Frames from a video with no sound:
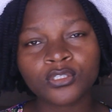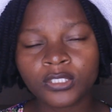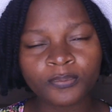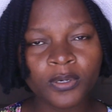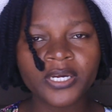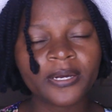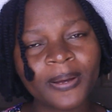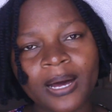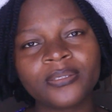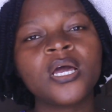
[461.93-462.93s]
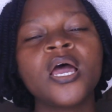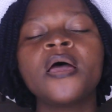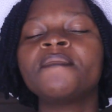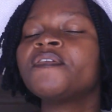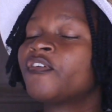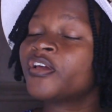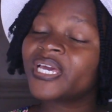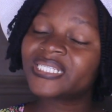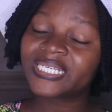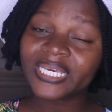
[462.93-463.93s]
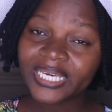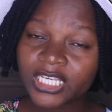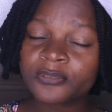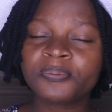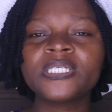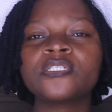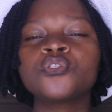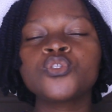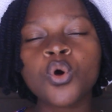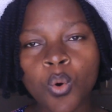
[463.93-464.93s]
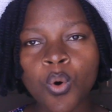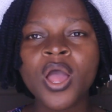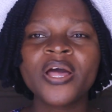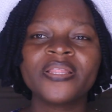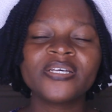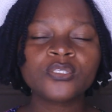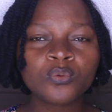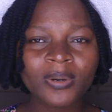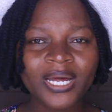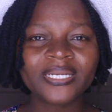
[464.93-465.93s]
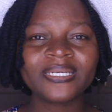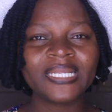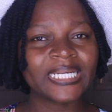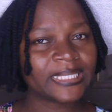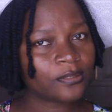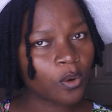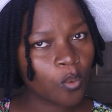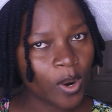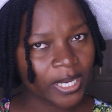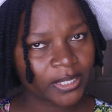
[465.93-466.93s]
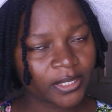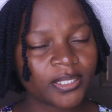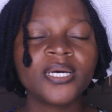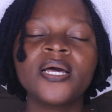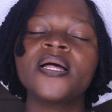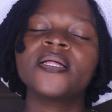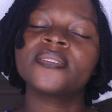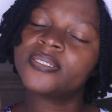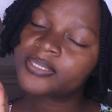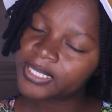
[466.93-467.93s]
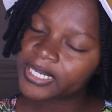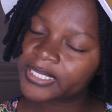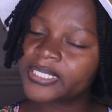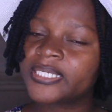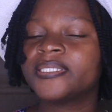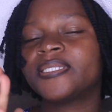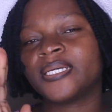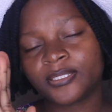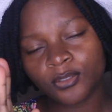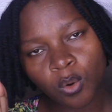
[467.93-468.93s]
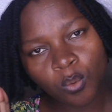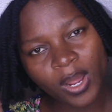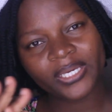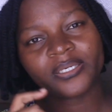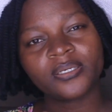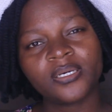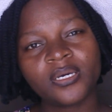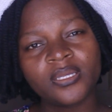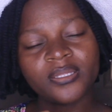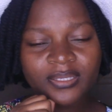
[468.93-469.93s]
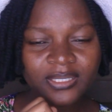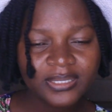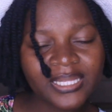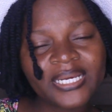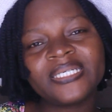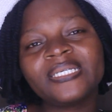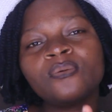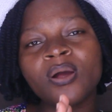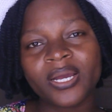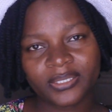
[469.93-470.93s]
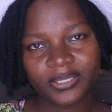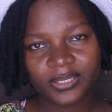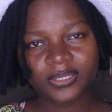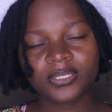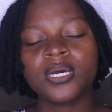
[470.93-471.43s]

spoken about. Before you get engaged, please know this woman does not work, this lady does not work, this lady works.